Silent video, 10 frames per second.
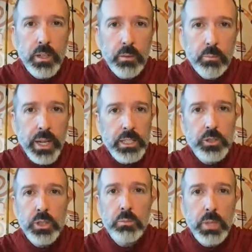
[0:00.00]

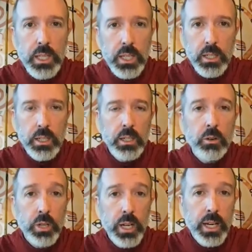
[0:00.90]
Mainstream media
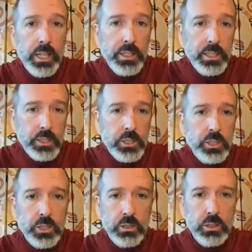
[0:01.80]
or non-Indigenous
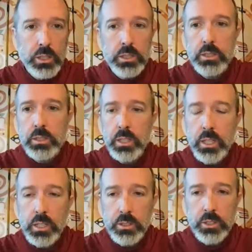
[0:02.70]
journalists
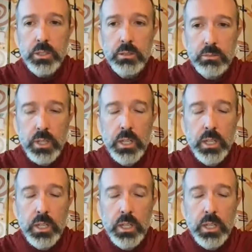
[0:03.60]
should